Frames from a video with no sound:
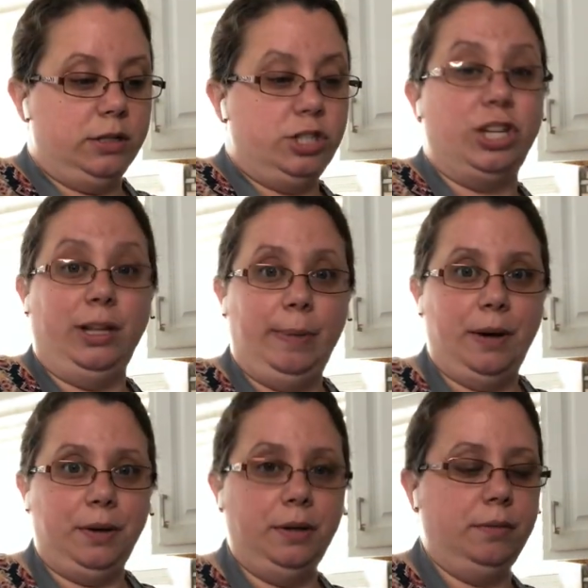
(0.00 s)
chili
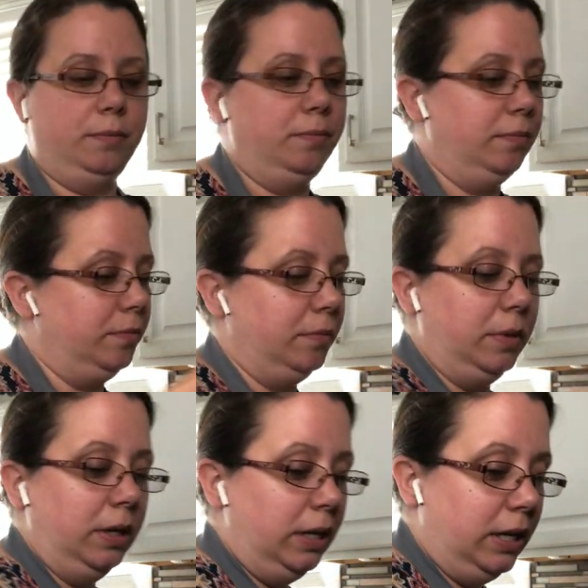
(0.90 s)
powder,
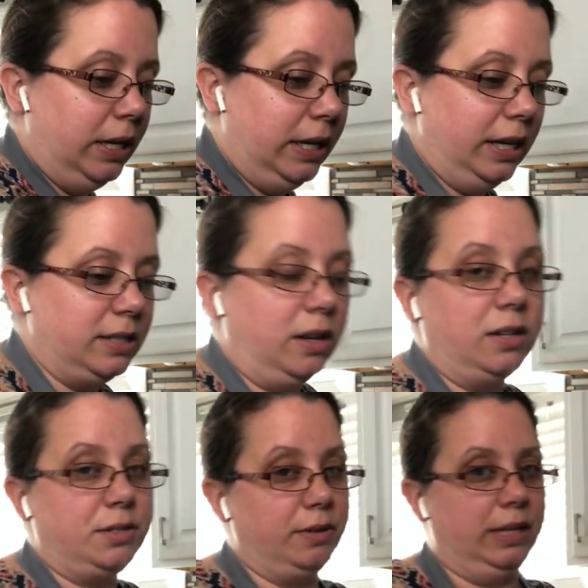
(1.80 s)
it's all
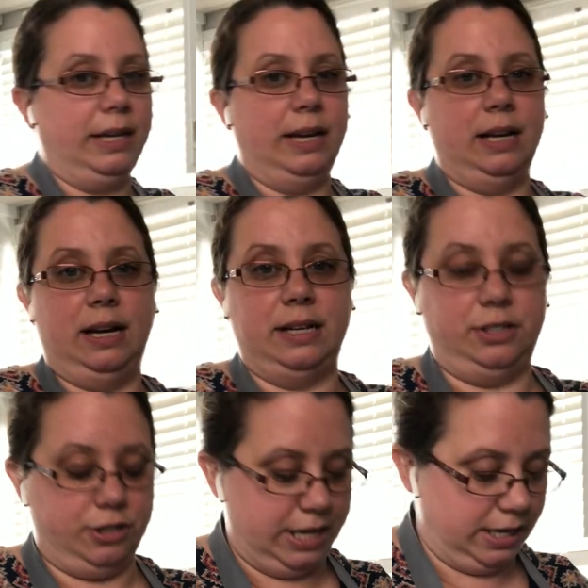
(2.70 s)
strictly on
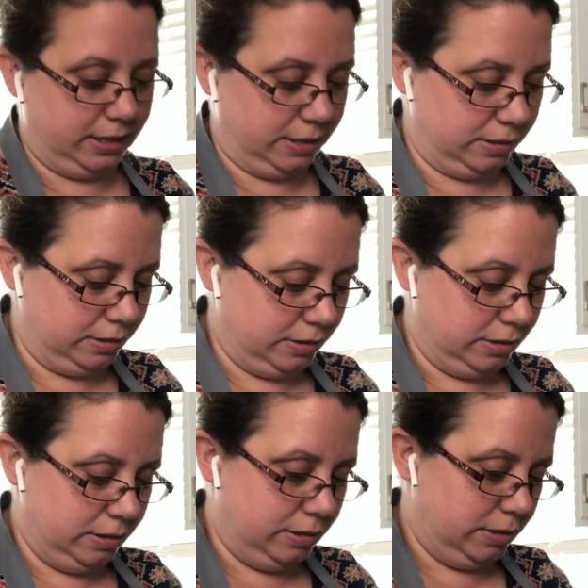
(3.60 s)
your taste.
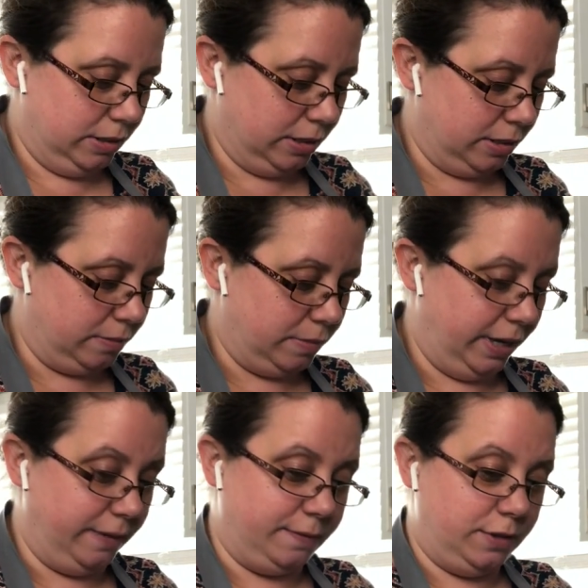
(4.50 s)
I
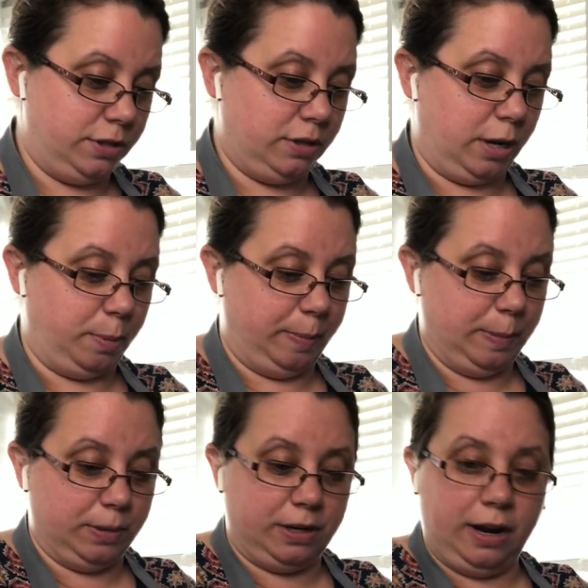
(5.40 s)
have a couple
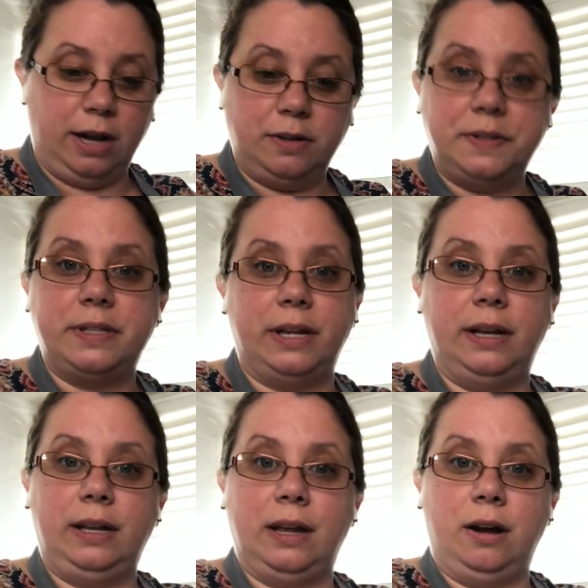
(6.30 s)
people in our house
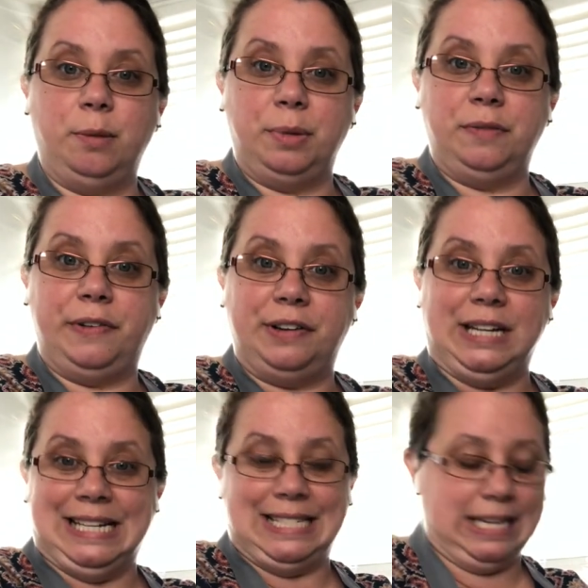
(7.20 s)
that get heartburn very
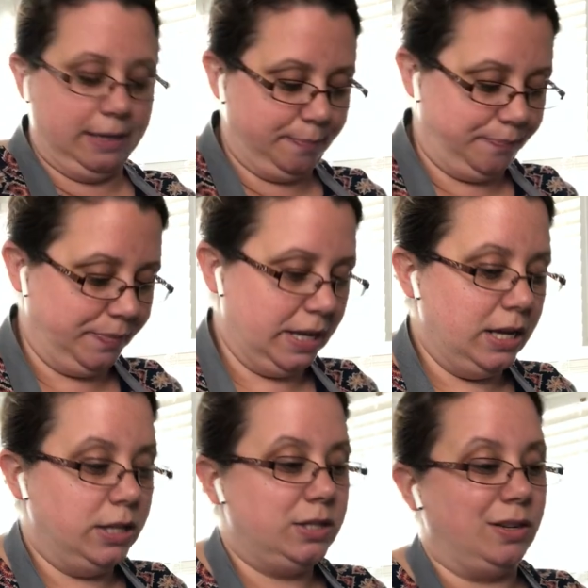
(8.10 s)
easy,
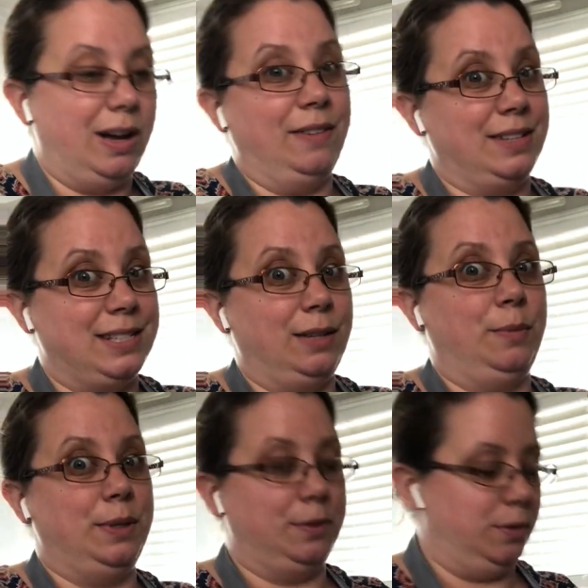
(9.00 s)
so obviously
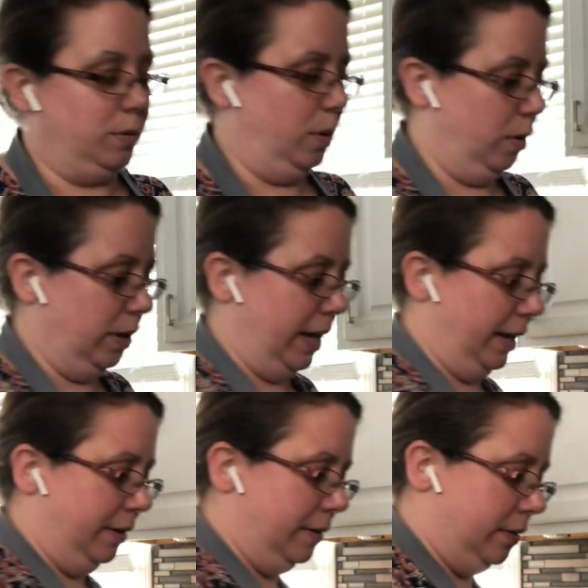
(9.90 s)
we don't do a whole lot